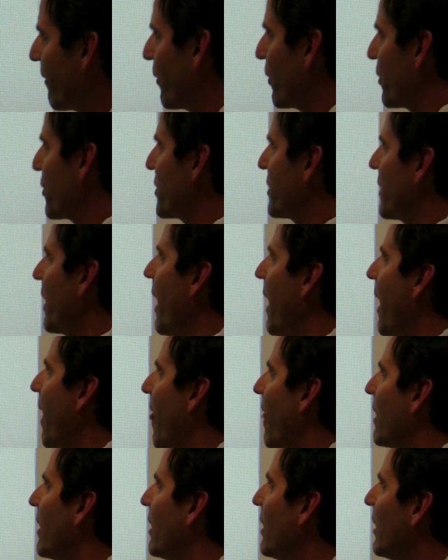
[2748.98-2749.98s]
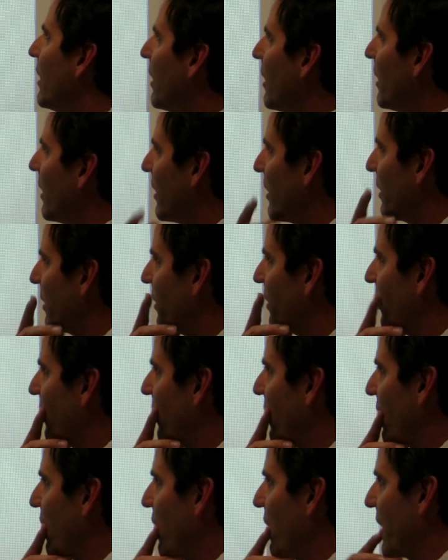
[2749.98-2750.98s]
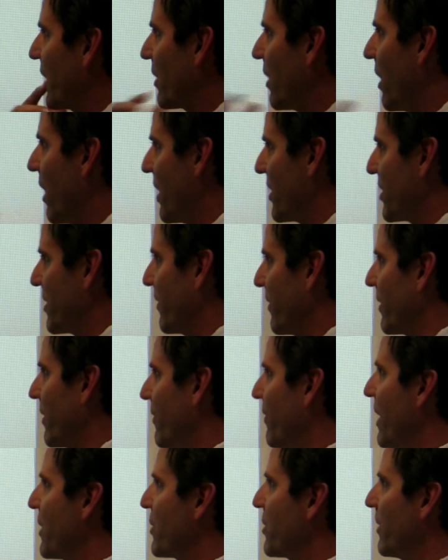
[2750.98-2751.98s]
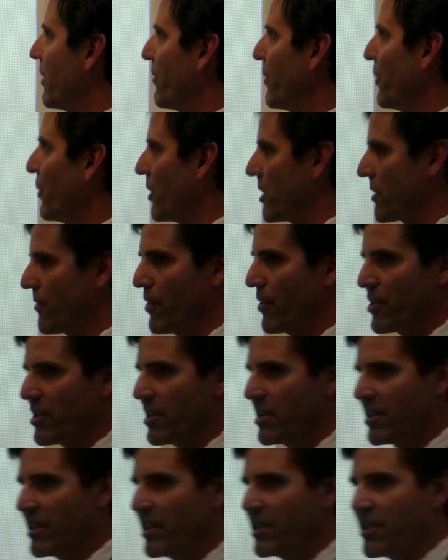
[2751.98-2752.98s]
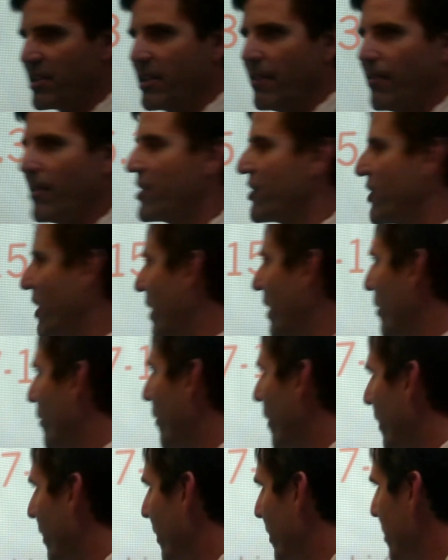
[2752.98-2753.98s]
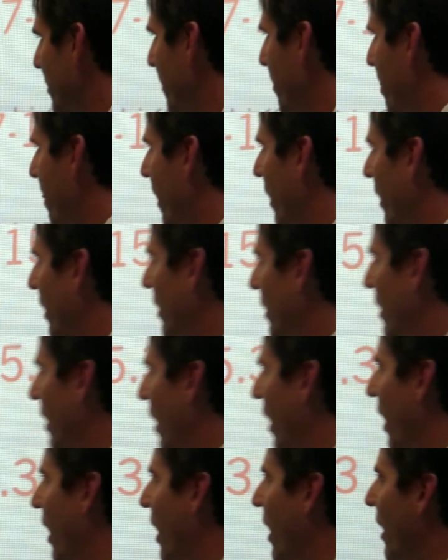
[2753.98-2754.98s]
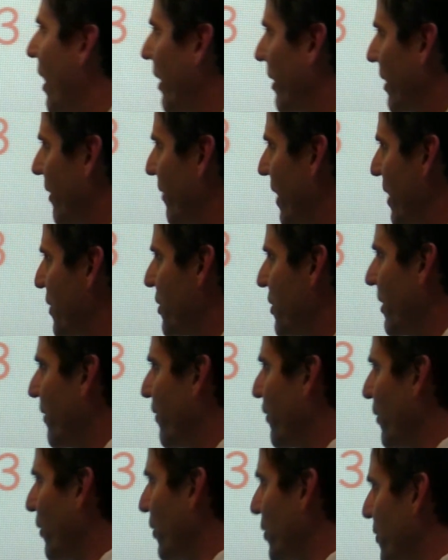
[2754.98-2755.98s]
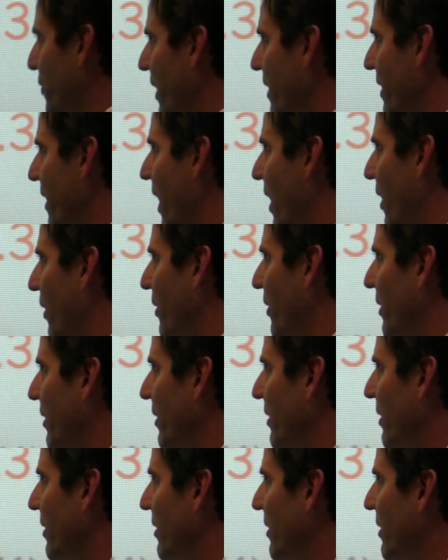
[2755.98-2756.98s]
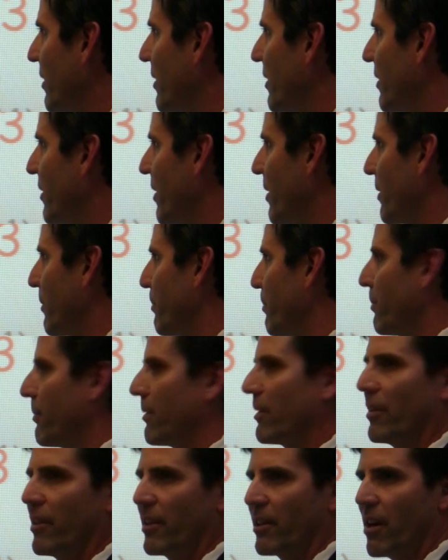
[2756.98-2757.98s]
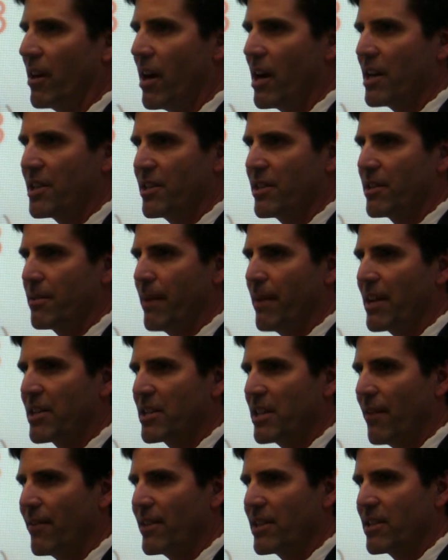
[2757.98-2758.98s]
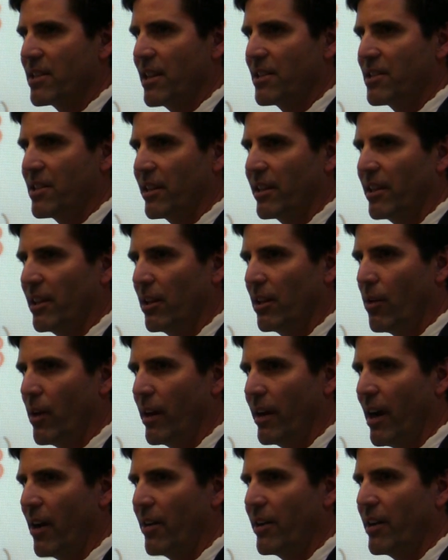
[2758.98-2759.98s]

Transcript: first at the current cost of conventional fuels versus these different generators. Conventional fuels right now, their cost is about 7 cents a kilowatt